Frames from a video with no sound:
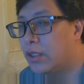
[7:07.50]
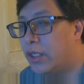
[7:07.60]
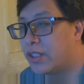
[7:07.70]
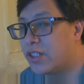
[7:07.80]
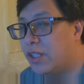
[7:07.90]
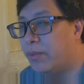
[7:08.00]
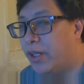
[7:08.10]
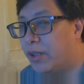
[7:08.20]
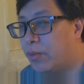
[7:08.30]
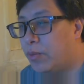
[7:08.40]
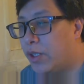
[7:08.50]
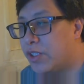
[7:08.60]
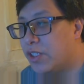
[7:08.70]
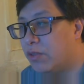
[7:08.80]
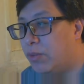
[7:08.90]
actually the better
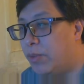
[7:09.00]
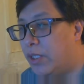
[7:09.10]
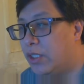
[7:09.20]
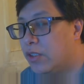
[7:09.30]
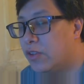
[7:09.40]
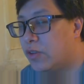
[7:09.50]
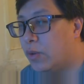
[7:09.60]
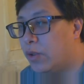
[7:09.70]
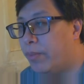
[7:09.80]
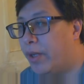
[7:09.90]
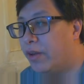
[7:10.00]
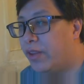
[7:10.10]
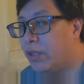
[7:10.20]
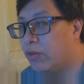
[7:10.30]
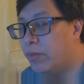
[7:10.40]
question would be, so the better
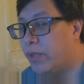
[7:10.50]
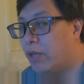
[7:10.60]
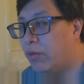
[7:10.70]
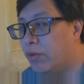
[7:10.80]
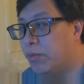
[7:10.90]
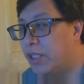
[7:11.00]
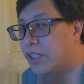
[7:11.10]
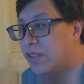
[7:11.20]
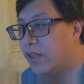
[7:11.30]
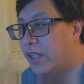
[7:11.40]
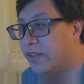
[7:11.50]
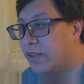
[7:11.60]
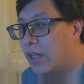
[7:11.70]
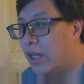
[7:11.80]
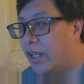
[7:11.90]
thing would be I would replace this
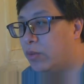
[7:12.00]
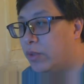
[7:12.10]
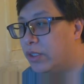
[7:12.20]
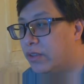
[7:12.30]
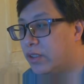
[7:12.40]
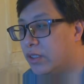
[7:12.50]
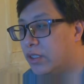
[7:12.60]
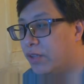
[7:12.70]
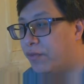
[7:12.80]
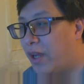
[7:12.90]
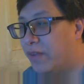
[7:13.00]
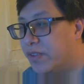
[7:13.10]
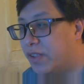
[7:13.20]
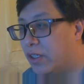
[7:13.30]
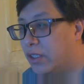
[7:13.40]
guy with a
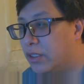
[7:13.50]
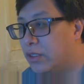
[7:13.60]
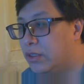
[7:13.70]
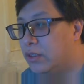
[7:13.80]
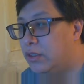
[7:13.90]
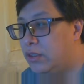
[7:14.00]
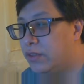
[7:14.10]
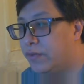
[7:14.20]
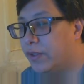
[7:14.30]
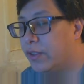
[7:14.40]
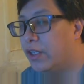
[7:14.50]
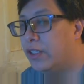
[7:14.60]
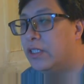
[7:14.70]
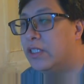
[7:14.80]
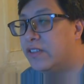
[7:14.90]
5-star
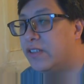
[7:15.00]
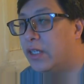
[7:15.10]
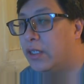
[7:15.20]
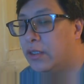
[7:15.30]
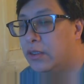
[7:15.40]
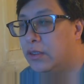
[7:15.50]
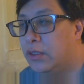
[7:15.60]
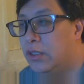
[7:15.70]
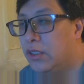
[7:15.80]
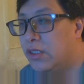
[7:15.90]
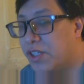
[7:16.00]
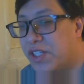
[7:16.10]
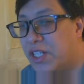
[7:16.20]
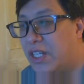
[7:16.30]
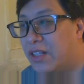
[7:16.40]
Verthandi, let's say,
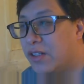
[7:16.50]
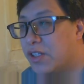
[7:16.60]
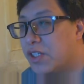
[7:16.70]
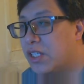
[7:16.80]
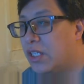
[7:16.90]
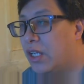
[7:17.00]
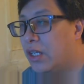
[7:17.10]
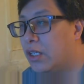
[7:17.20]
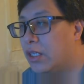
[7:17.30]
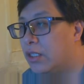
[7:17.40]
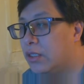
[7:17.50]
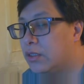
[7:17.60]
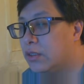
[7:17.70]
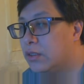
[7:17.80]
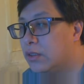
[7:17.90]
just to get oh,
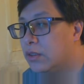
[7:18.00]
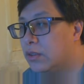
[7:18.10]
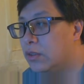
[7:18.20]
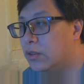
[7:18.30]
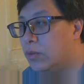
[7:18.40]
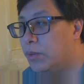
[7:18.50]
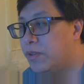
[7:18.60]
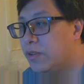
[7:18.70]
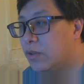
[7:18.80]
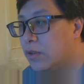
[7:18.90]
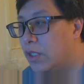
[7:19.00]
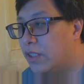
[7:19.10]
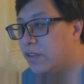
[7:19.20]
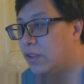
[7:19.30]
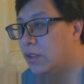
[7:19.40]
whoops, I see.